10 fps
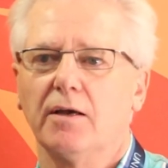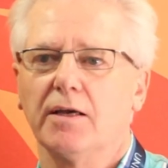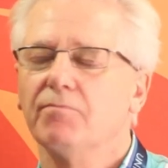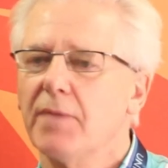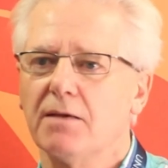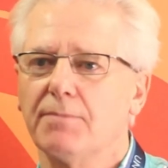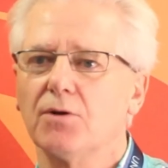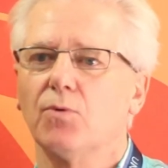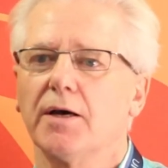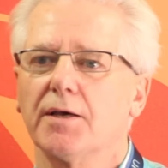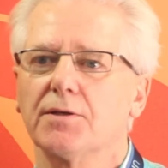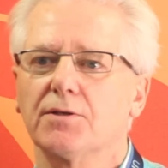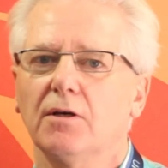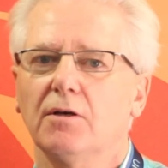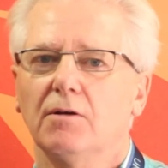in many, many
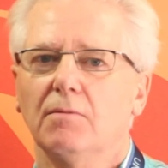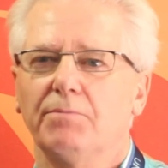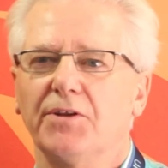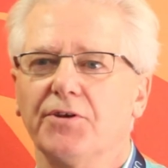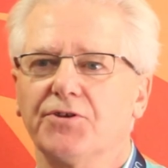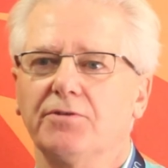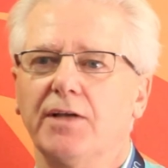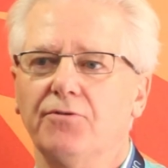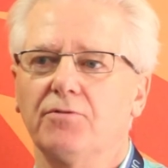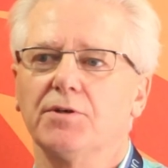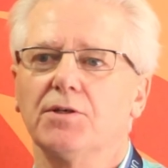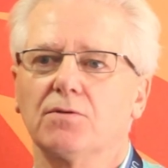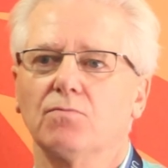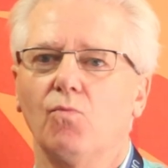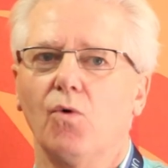ways. But there's another
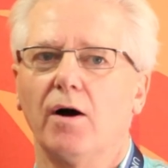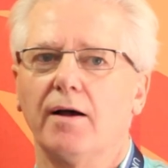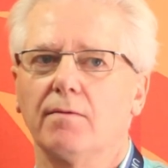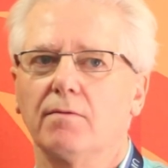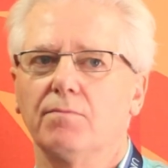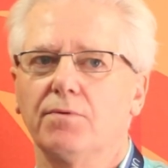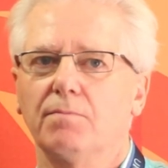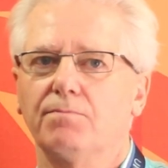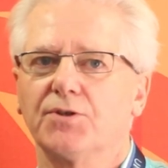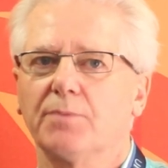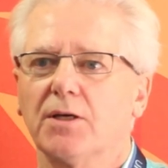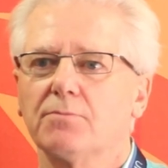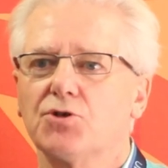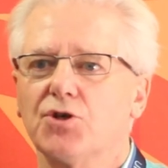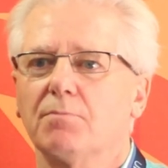reason why people
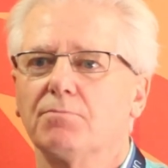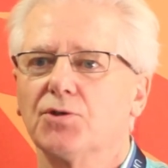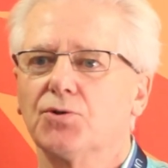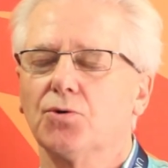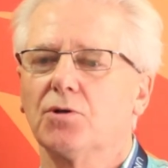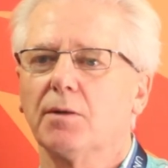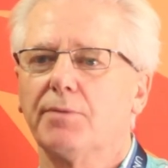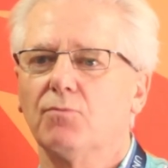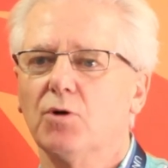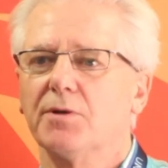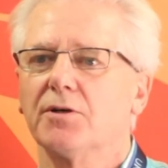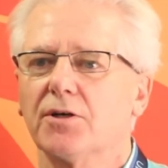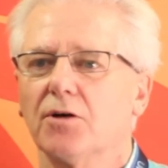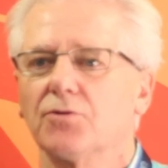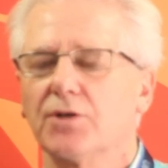sometimes jump to talking about women and
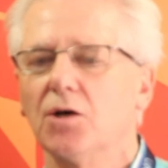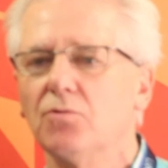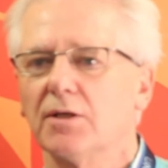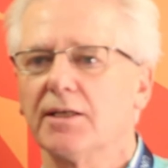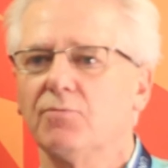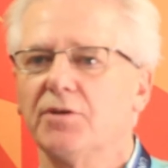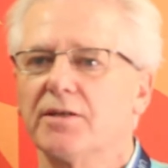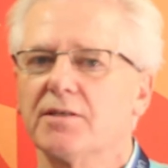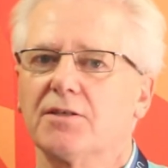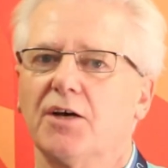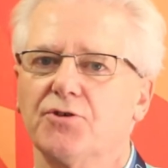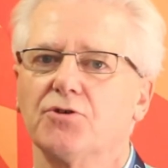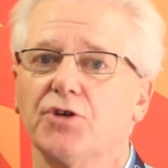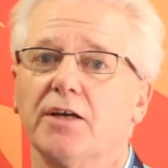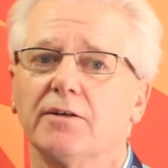girls only when they're discussing
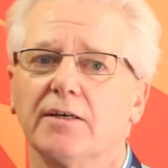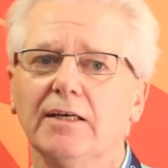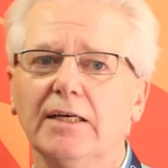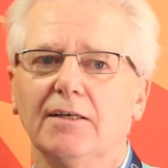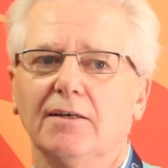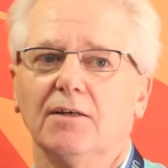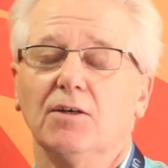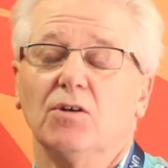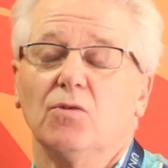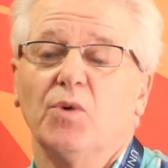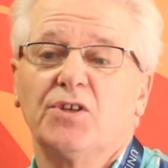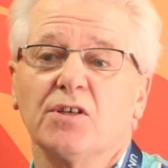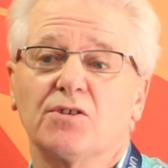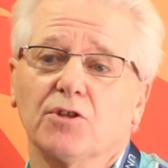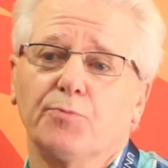gender, which
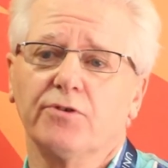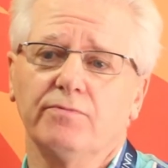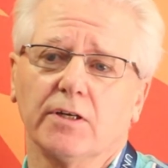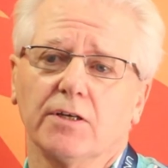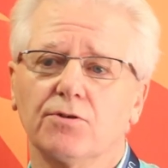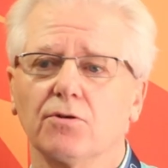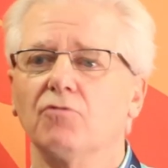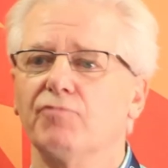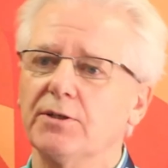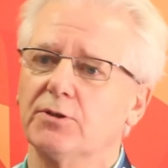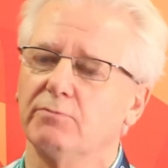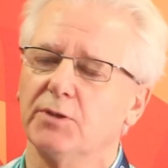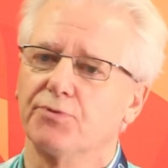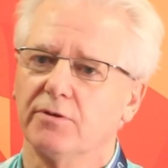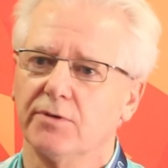is that the privileged, or relatively
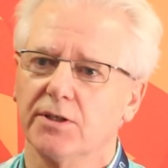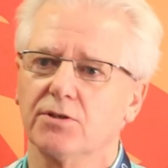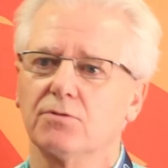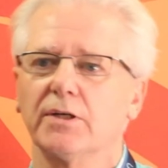privileged, or